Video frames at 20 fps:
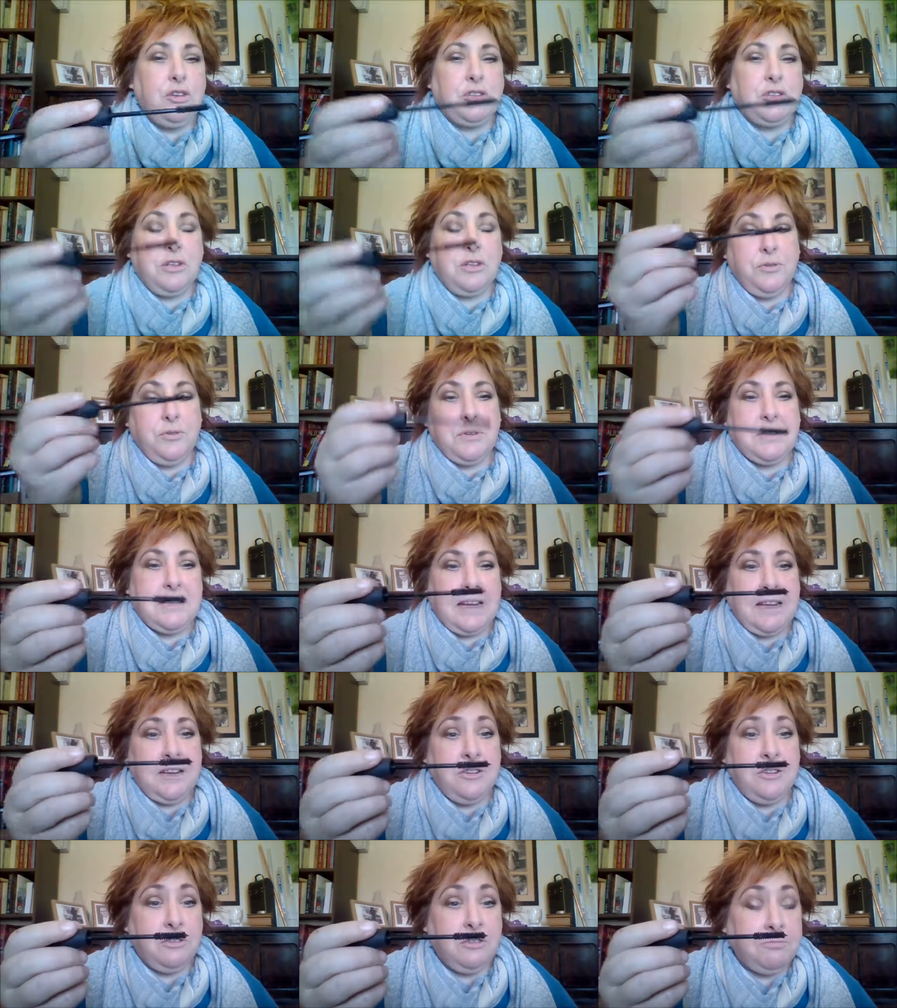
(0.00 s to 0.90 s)
So you would
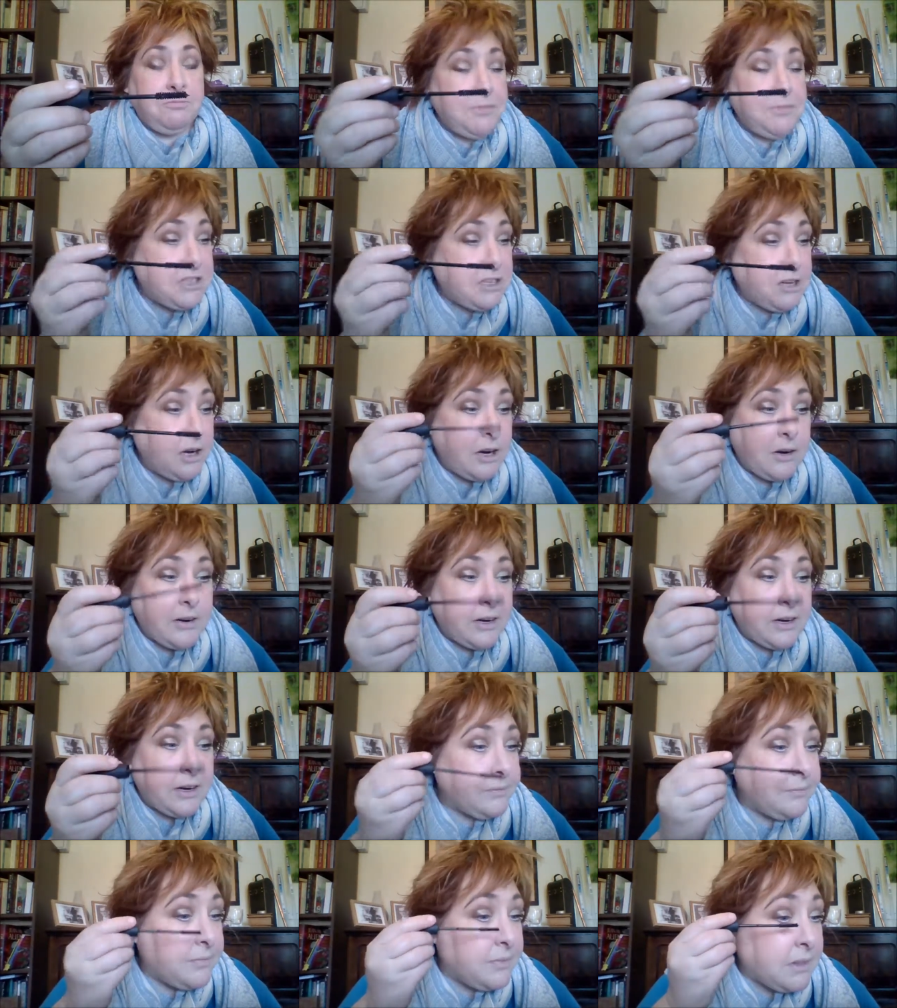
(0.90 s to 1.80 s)
take your
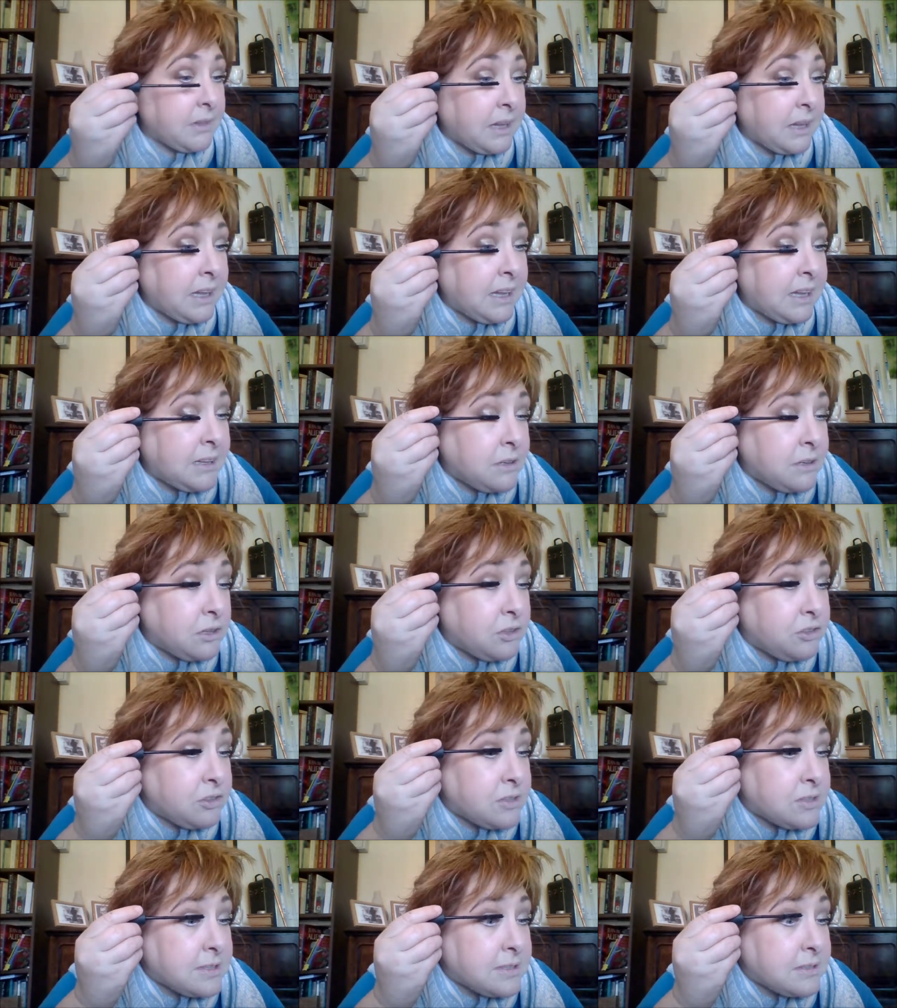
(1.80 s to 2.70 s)
mascara and
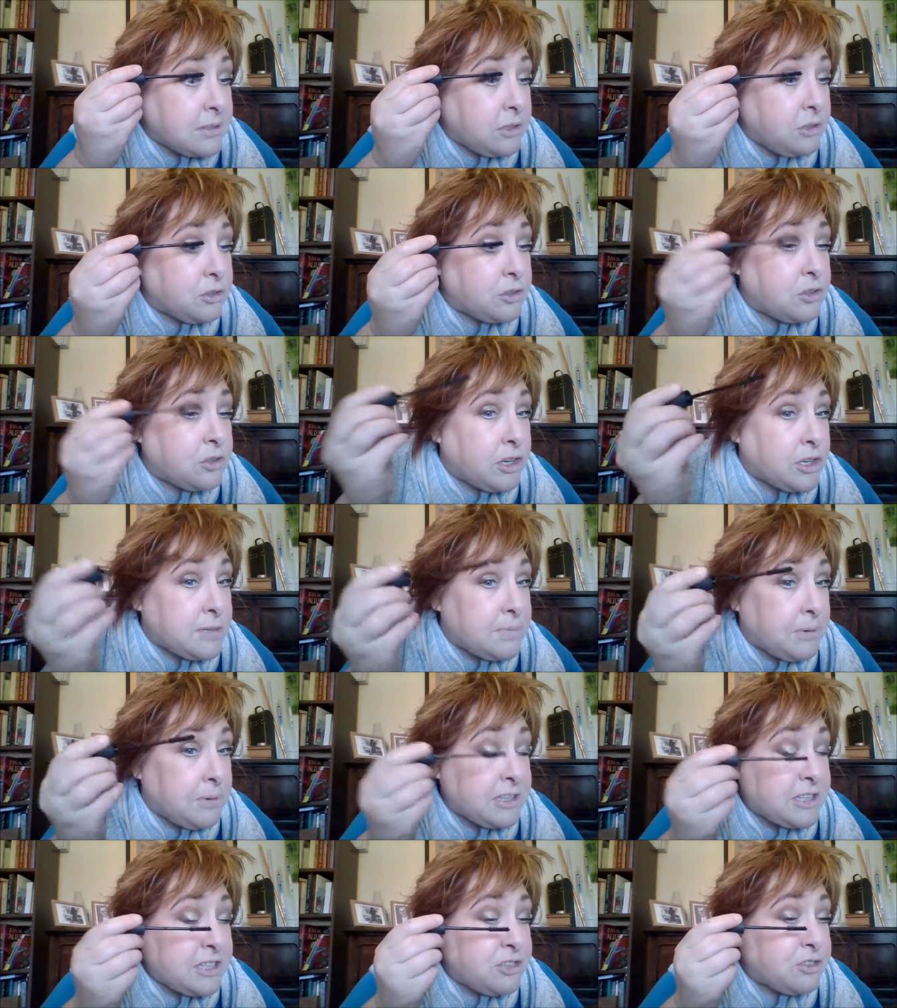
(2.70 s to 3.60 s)
just your
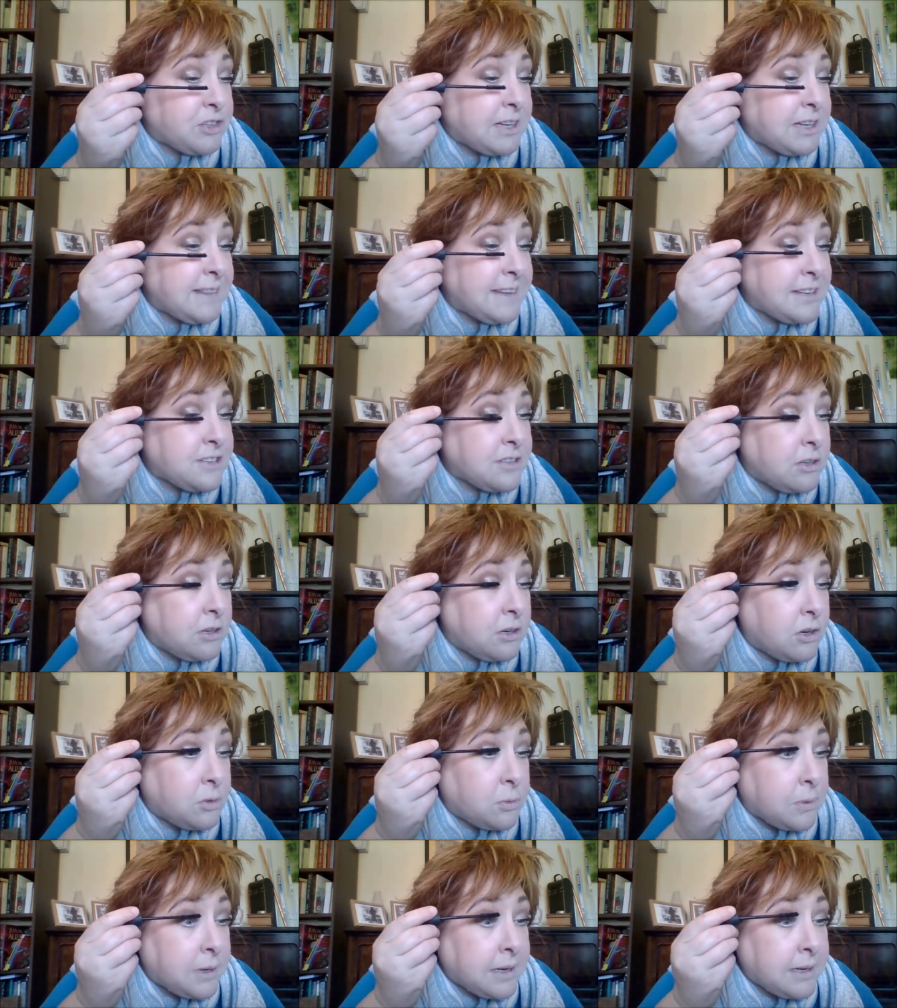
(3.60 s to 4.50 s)
transplanting gel, that's a
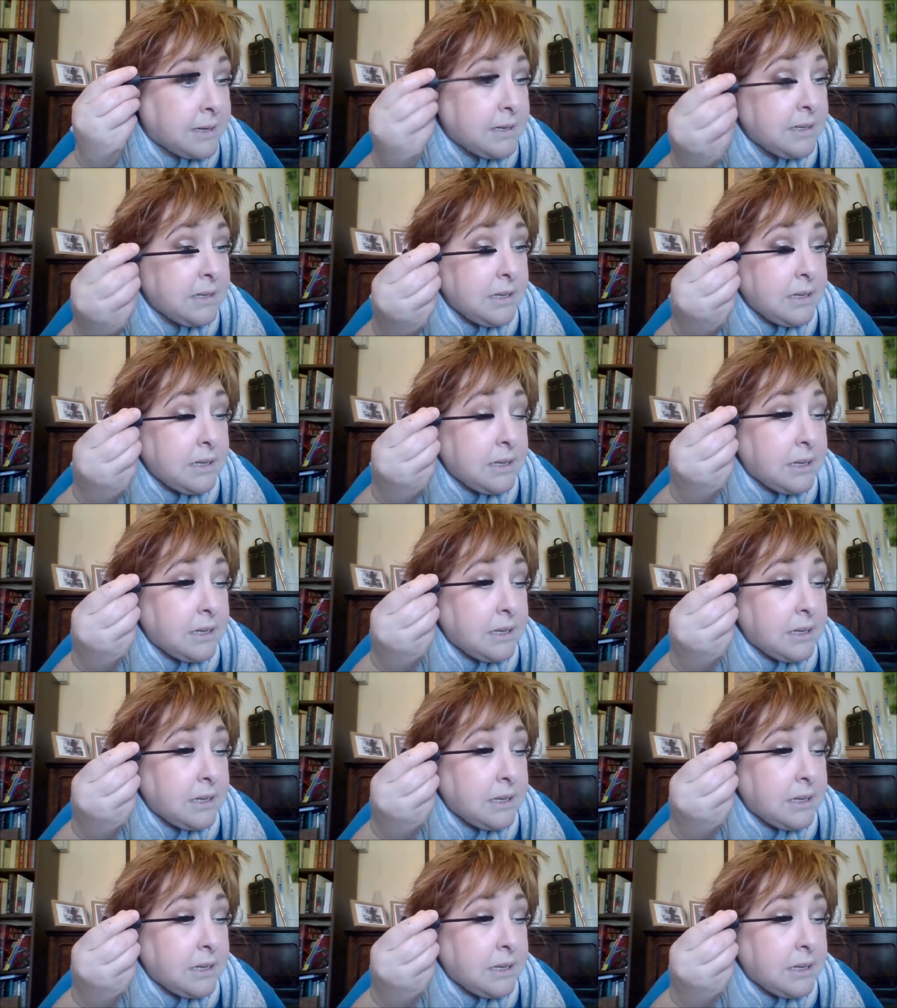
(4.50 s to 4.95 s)
long one,